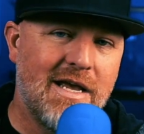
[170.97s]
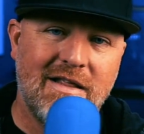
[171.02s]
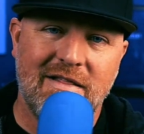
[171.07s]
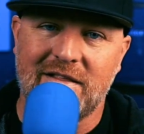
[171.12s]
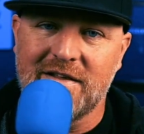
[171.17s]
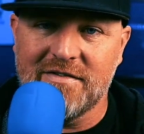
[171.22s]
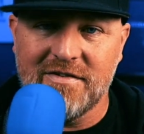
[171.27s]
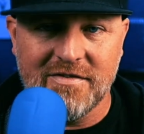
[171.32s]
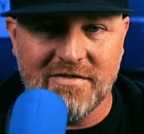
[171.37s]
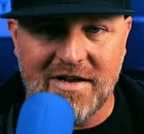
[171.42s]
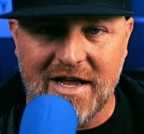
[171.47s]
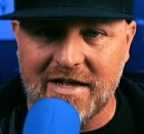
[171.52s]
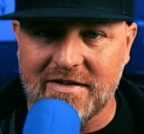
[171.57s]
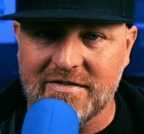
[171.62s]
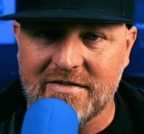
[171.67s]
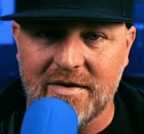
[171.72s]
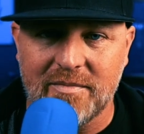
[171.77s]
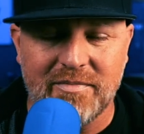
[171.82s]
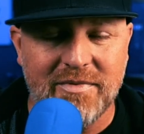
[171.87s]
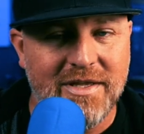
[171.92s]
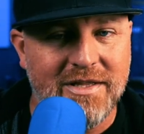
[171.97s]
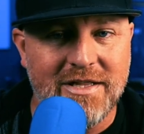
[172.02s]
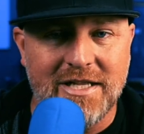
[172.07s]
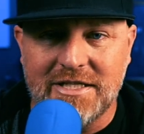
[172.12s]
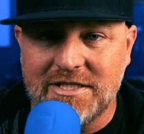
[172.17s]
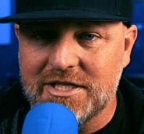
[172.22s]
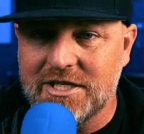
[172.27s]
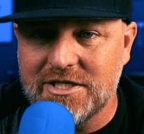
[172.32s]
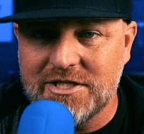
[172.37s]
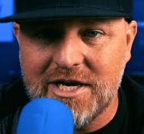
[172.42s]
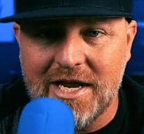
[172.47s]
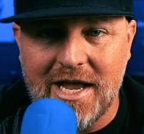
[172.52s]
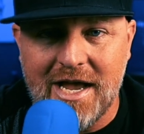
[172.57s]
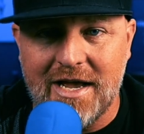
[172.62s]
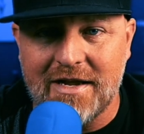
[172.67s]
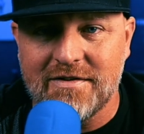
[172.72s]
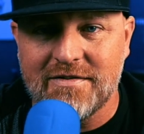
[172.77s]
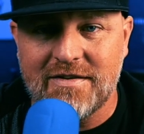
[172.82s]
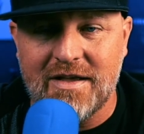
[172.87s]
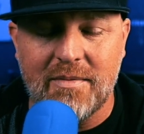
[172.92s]
This is not something that
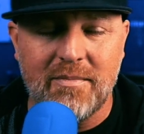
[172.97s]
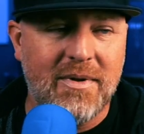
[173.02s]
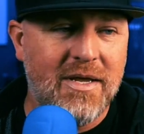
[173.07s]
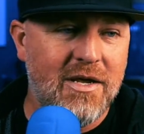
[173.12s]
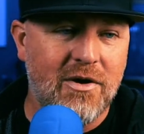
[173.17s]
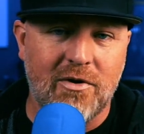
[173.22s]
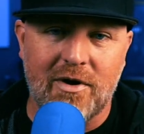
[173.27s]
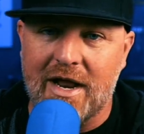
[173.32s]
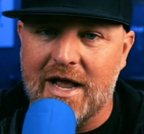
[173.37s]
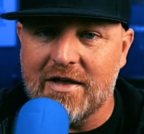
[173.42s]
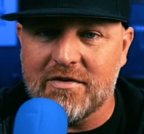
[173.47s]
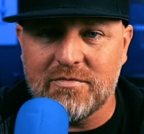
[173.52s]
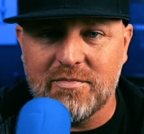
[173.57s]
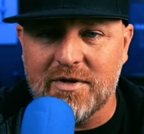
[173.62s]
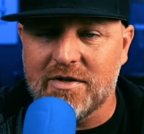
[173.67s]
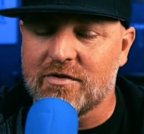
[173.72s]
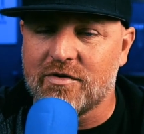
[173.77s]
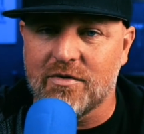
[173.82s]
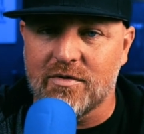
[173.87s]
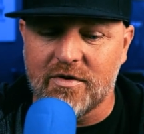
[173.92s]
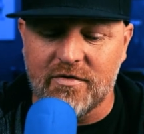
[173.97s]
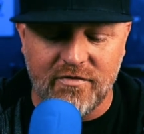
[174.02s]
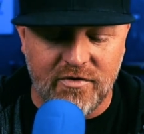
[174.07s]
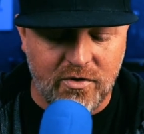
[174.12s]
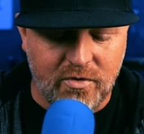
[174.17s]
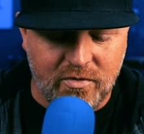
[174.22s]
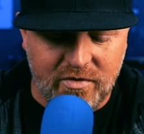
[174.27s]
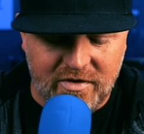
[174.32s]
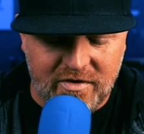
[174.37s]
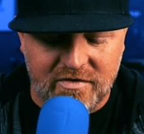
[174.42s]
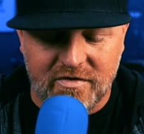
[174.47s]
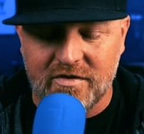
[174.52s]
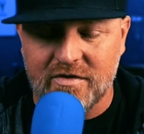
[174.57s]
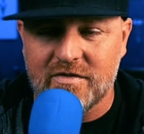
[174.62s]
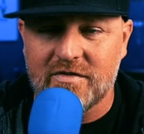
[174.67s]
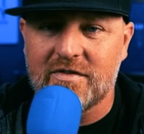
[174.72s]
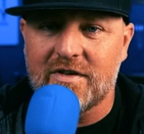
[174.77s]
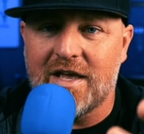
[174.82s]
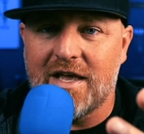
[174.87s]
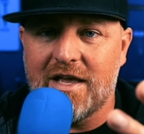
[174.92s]
DJI sent me or asked me to review. This
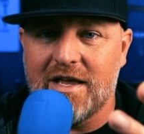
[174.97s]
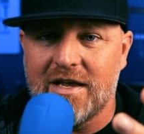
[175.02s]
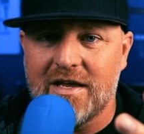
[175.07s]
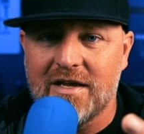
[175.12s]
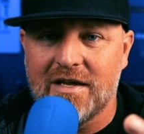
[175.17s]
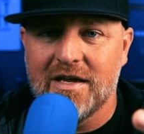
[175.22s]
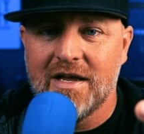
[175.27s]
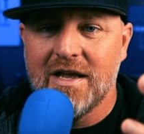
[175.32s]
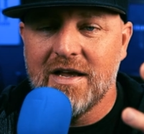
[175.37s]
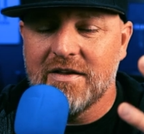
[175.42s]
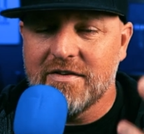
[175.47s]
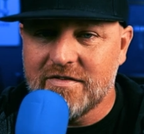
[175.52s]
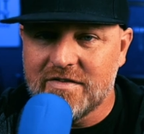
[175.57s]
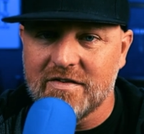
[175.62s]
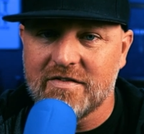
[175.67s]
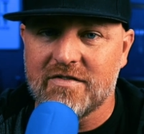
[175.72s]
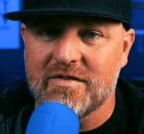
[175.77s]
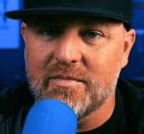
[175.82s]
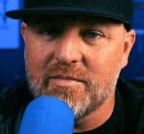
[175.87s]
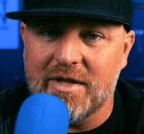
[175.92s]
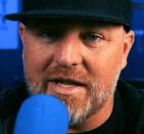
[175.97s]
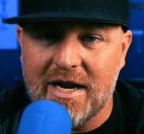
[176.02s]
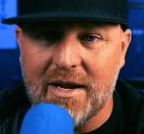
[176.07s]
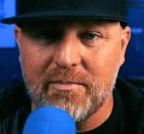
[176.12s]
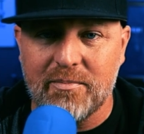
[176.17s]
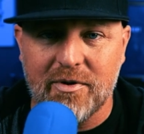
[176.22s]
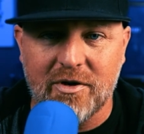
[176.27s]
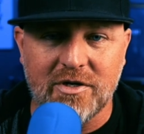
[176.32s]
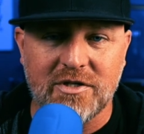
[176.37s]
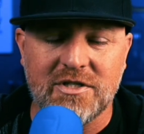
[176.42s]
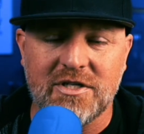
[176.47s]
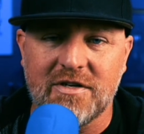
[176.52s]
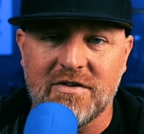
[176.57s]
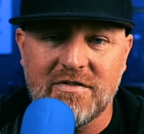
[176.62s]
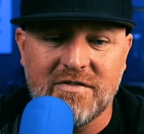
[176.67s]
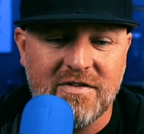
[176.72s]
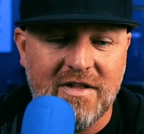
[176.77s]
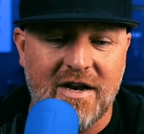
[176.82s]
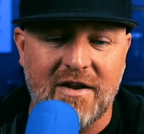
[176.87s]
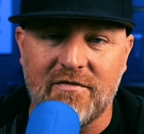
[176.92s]
is a system that I
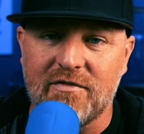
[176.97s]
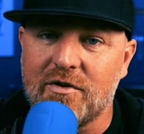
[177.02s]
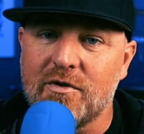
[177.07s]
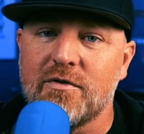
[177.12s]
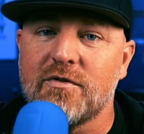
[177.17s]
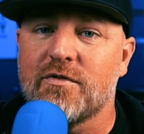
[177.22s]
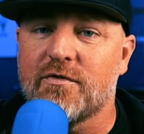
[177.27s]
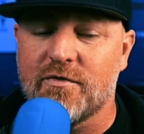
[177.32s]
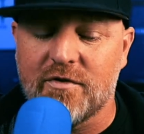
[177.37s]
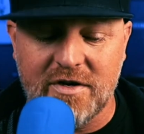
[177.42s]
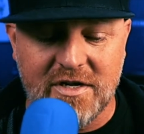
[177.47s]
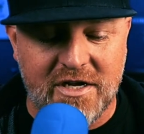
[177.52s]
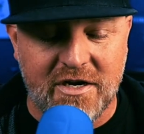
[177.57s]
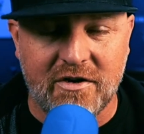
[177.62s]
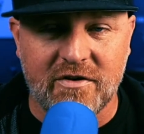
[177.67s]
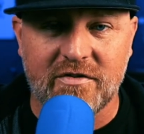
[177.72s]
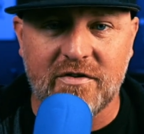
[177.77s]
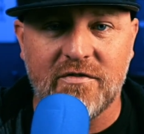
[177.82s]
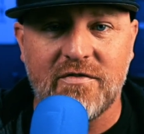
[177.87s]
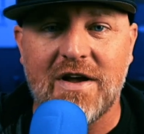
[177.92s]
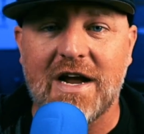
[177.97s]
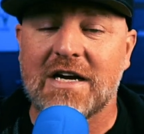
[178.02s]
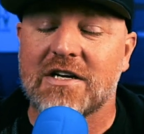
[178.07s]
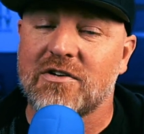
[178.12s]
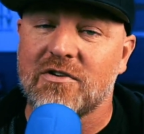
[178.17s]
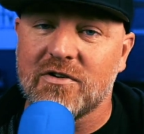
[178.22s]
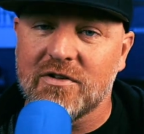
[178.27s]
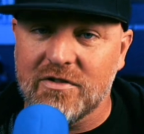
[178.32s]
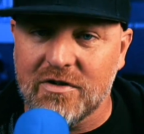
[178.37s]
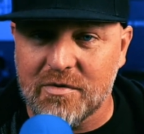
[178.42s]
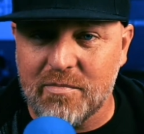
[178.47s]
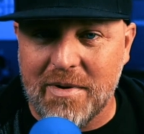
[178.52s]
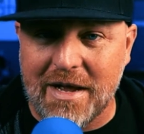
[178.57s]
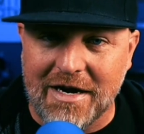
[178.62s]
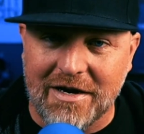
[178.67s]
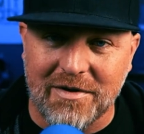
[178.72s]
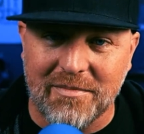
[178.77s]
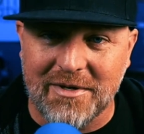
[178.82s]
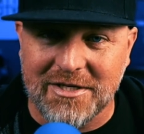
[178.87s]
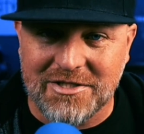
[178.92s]
purchased that I've used for years. In fact, you can look
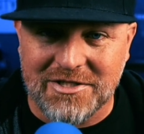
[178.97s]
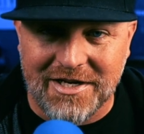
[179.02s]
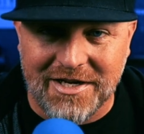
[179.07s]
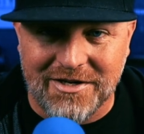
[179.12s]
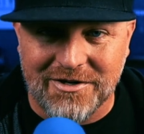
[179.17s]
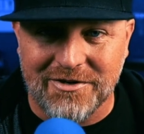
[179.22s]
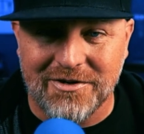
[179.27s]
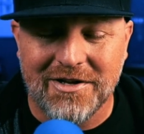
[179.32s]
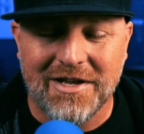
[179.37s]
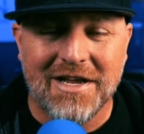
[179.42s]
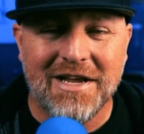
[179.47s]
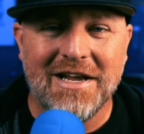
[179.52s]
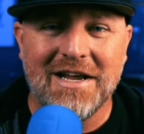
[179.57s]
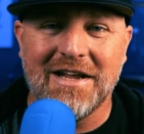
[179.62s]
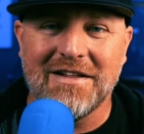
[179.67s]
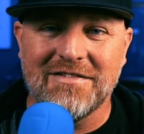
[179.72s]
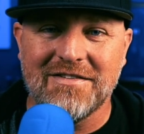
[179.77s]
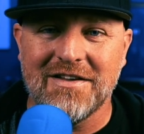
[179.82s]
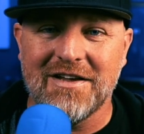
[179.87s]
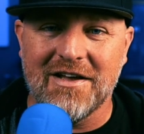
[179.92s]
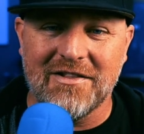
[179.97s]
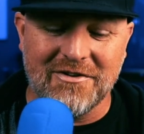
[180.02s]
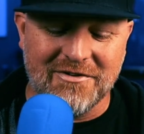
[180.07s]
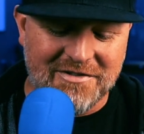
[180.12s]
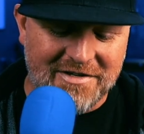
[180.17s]
back on my channel and see other